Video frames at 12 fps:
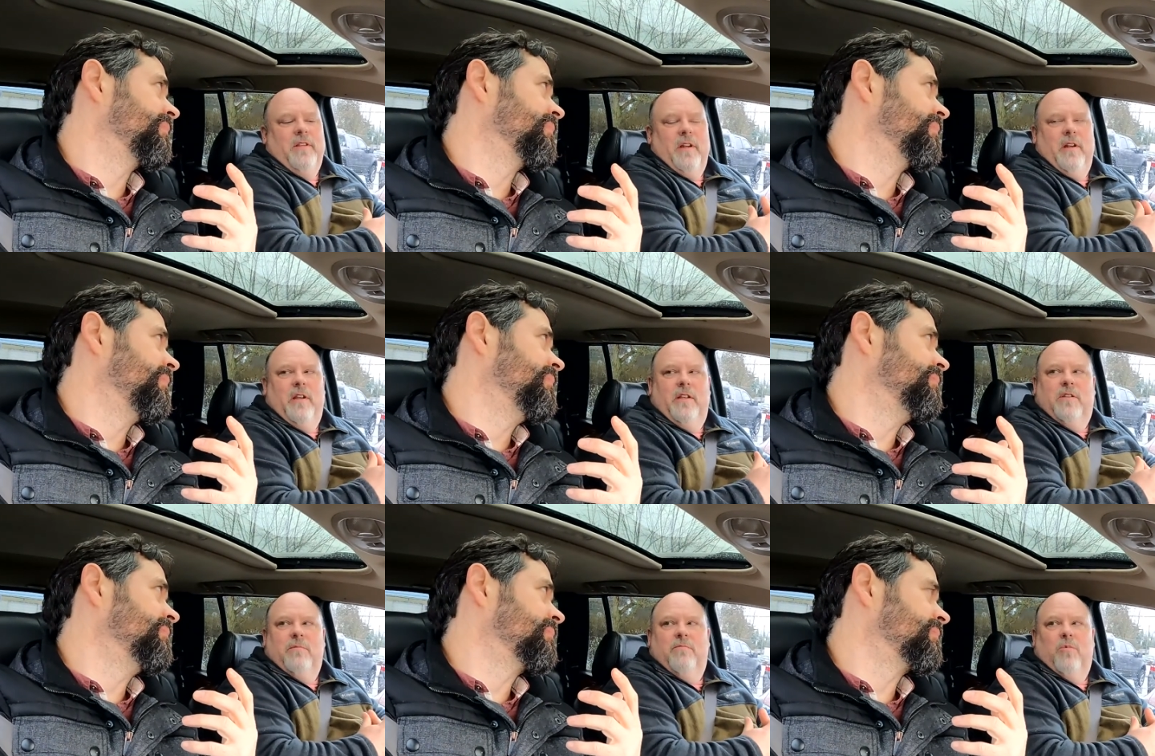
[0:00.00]
Speaker 1: is gonna
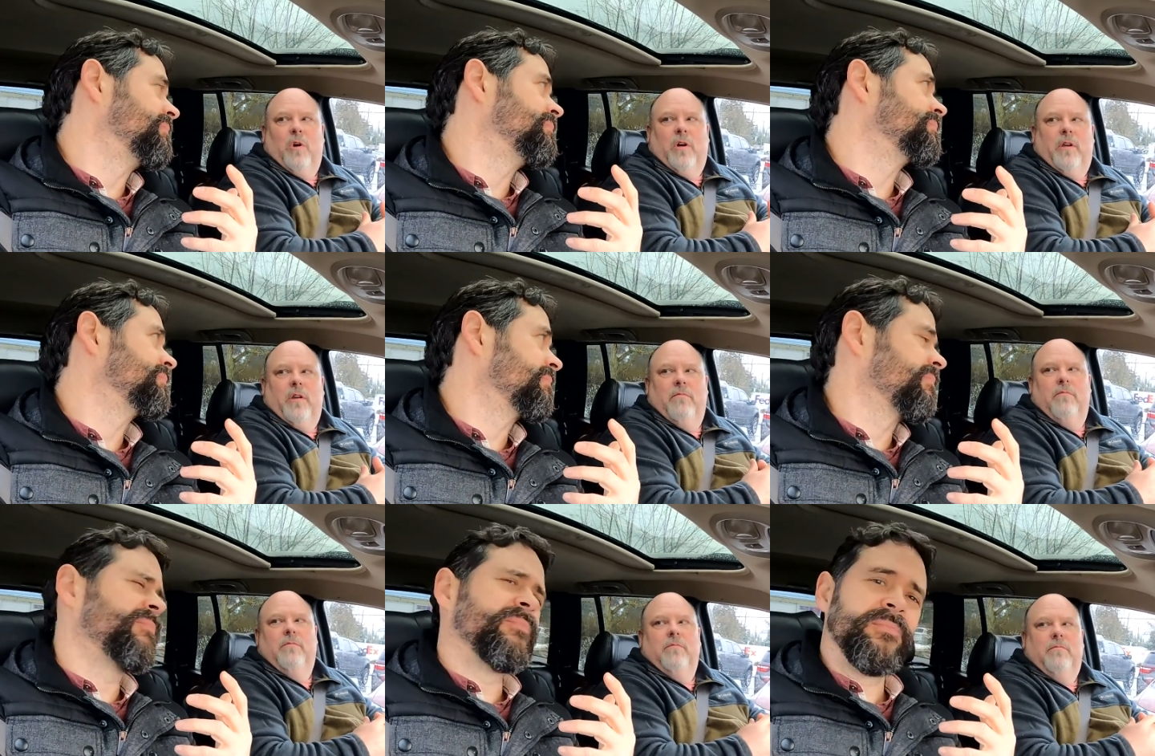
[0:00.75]
need some work,
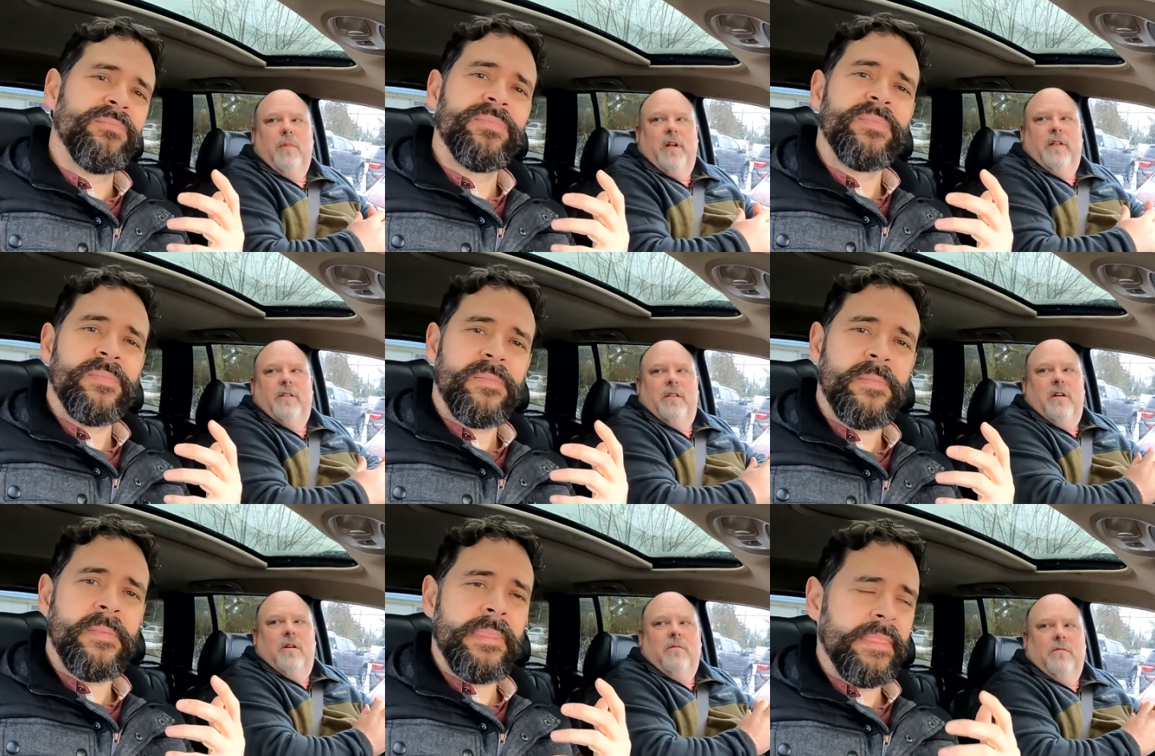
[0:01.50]
but
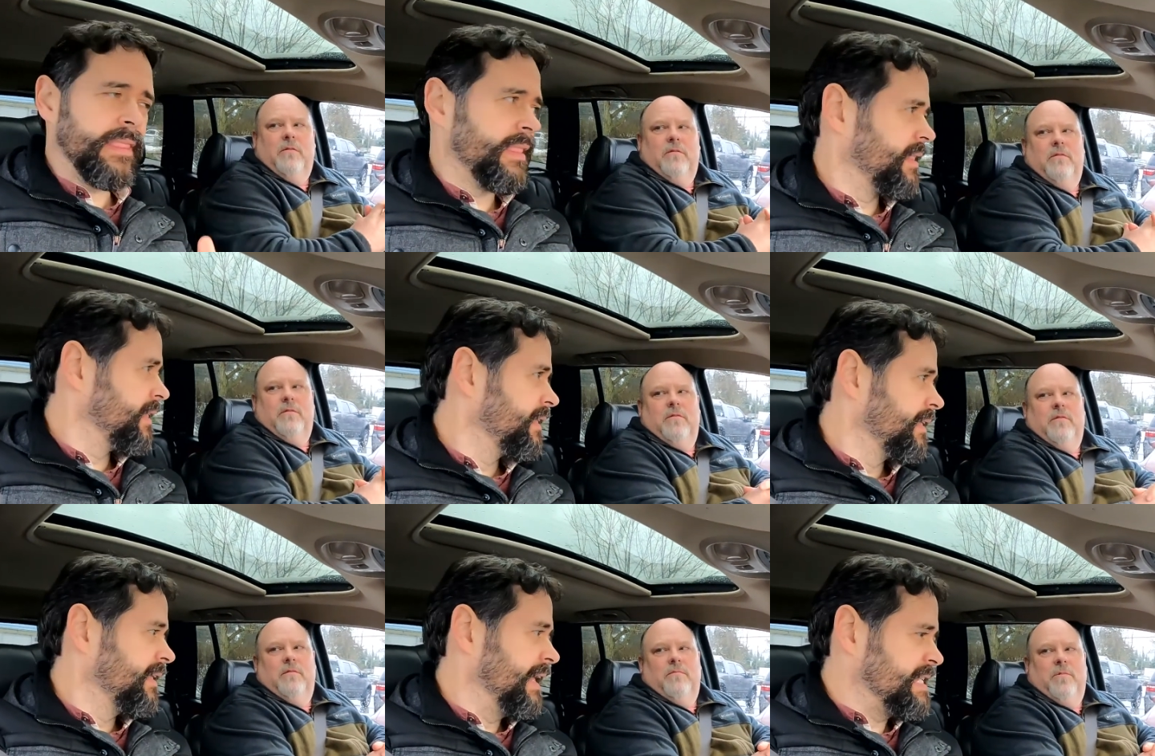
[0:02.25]
it's you know,
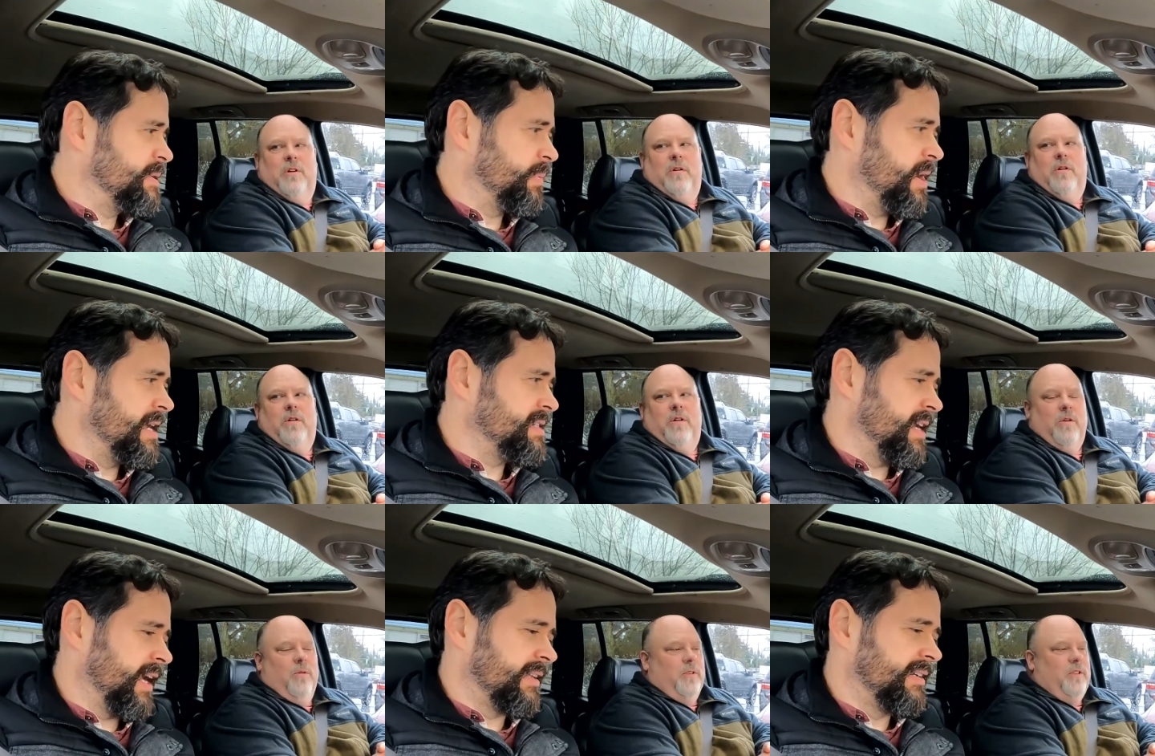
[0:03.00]
it's a
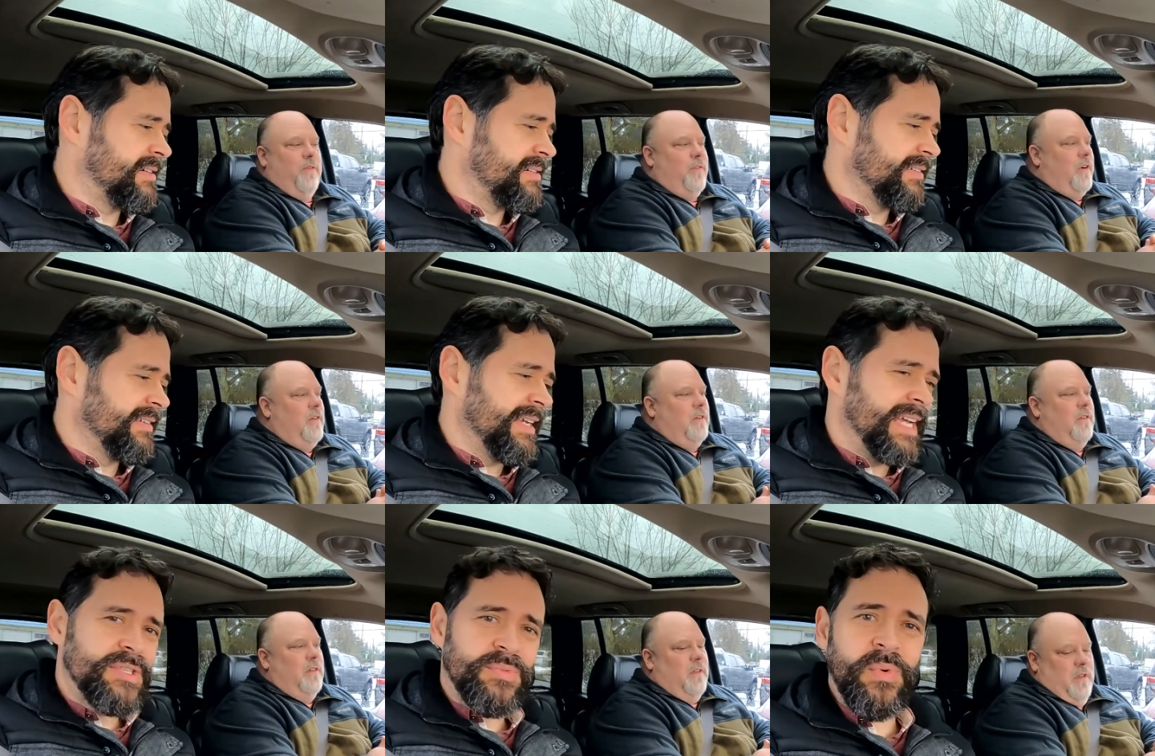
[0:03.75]
project. Cool so far.
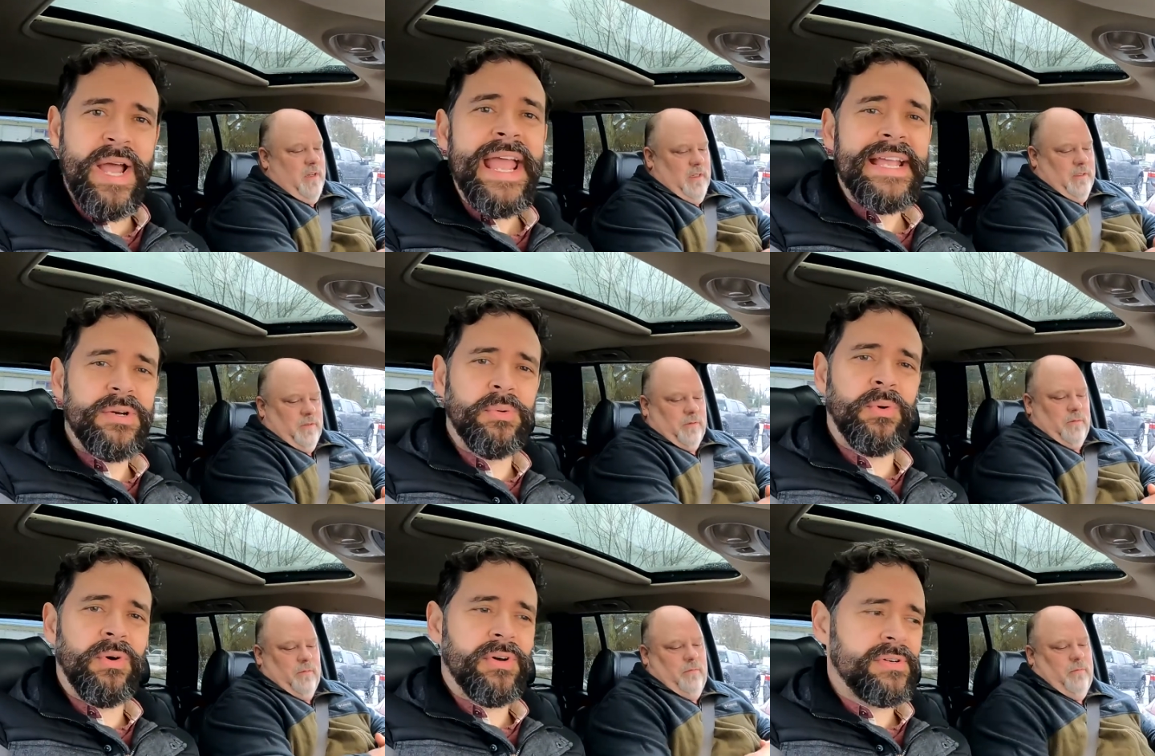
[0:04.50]
It's way
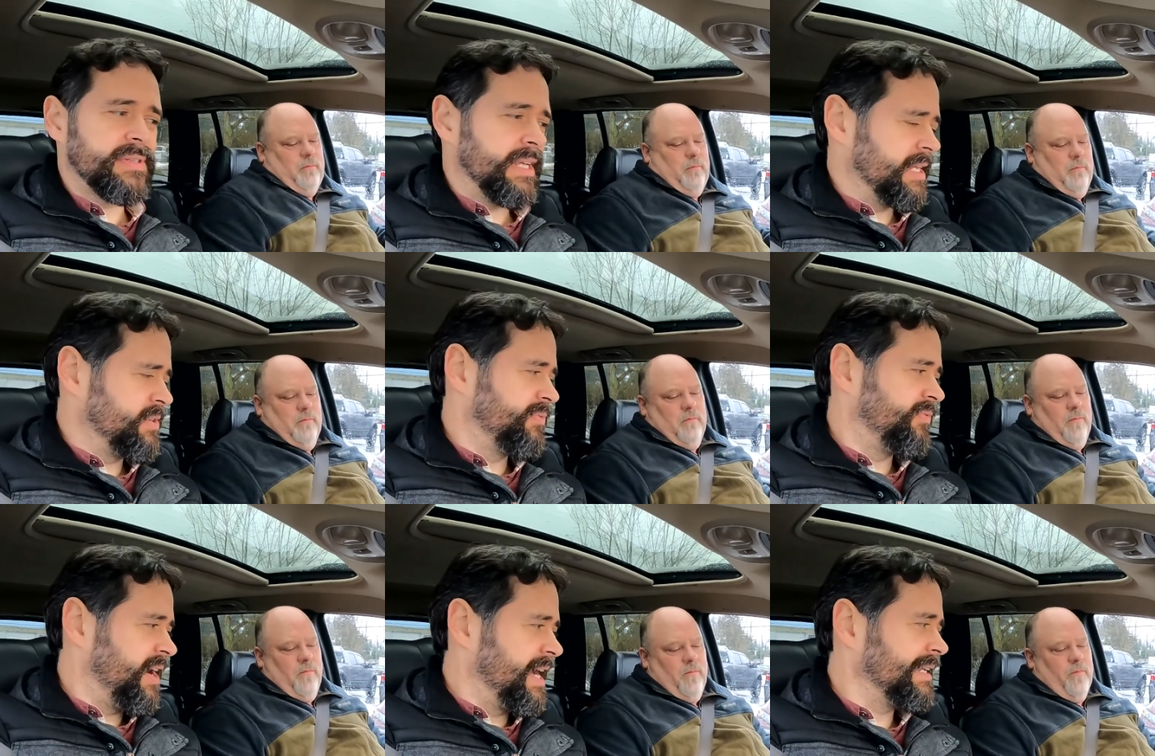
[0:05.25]
cool, and you
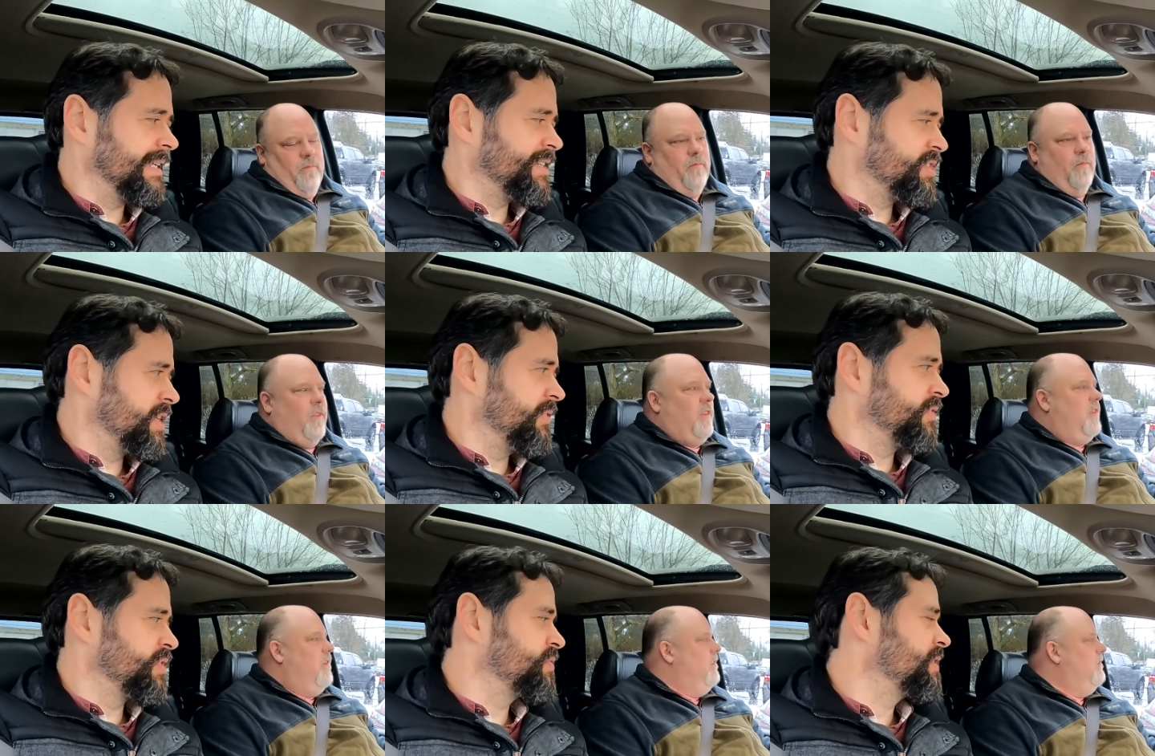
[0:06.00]
finally
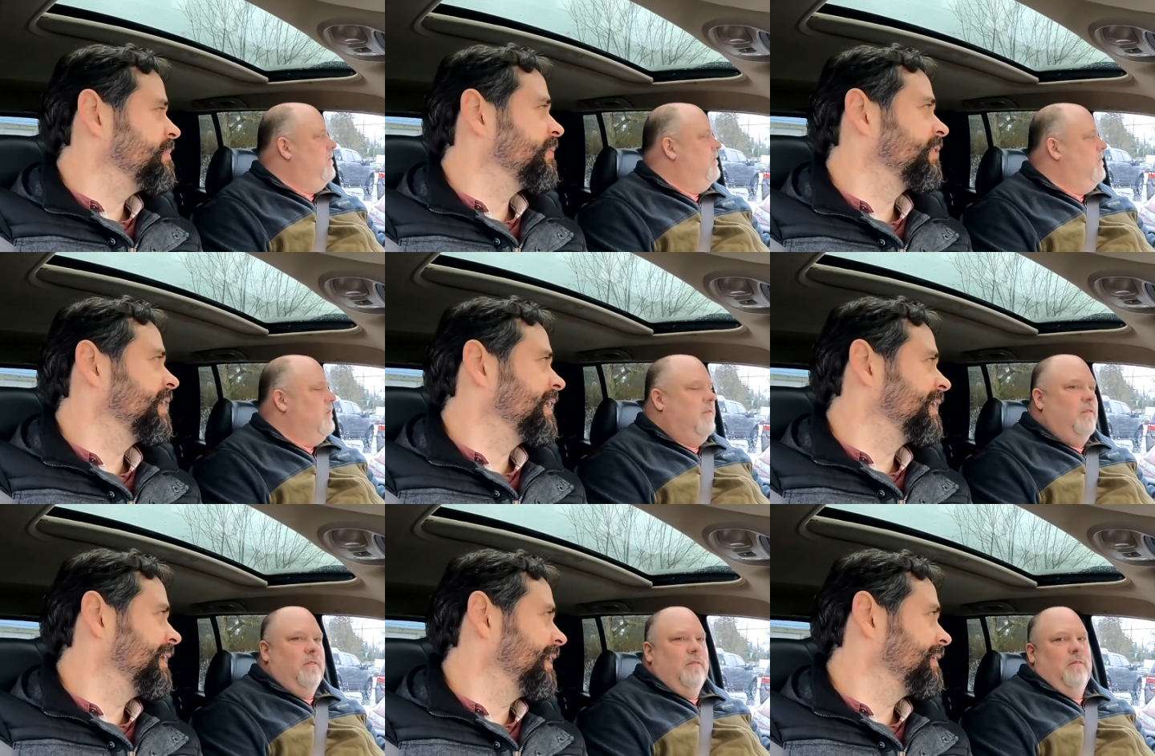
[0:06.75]
achieved your dream of
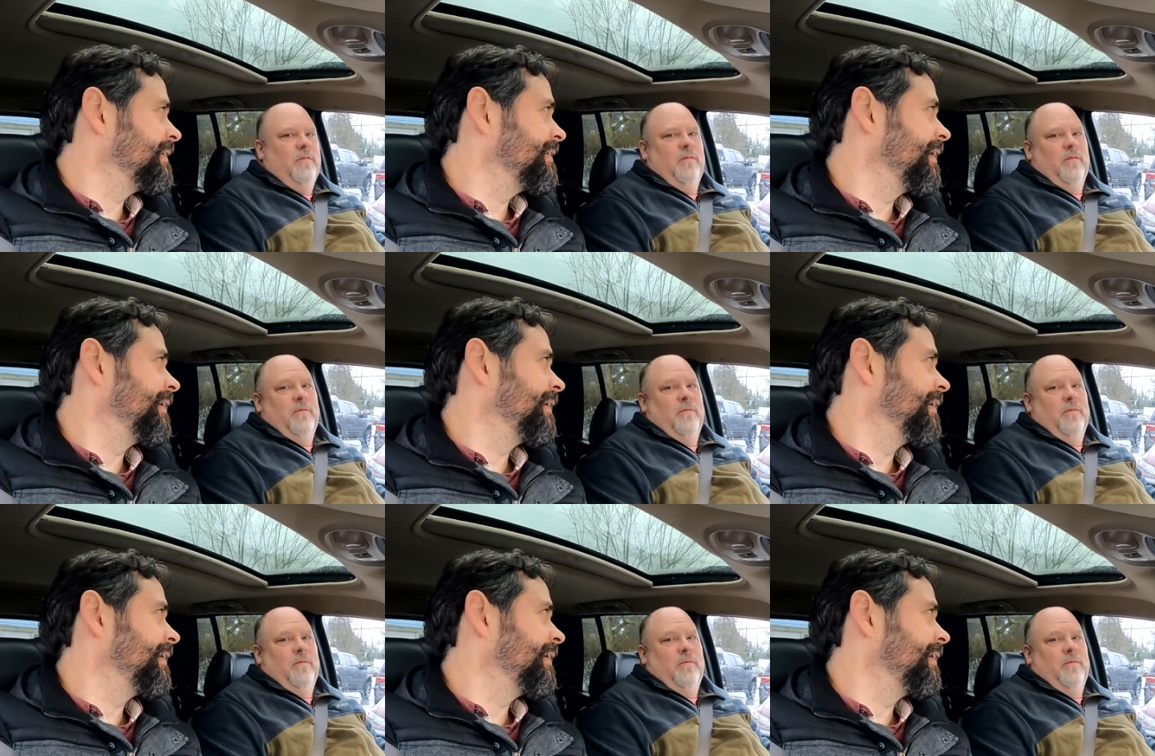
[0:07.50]
getting a nineteen